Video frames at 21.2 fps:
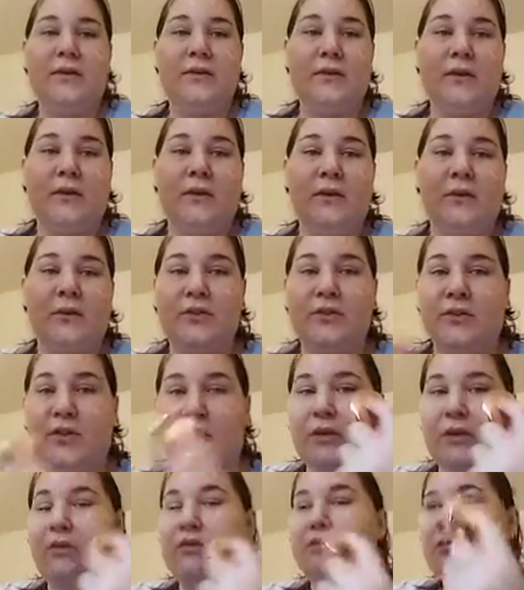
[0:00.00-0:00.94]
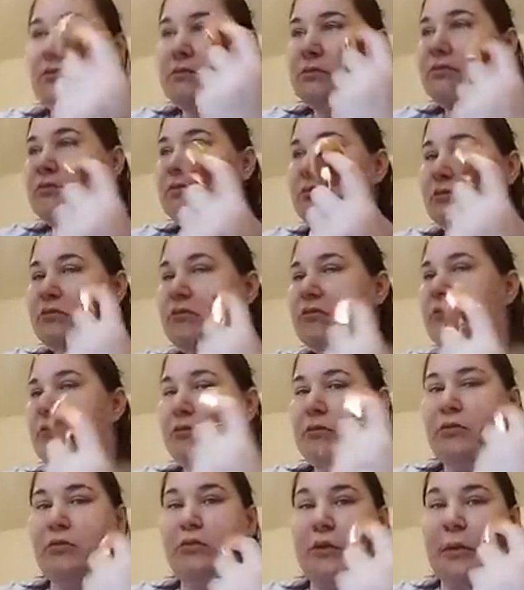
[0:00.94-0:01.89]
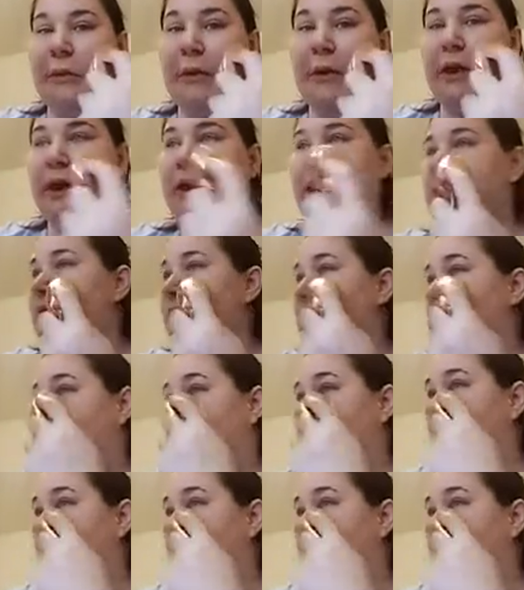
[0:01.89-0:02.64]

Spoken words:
so I'm just going to rub it in.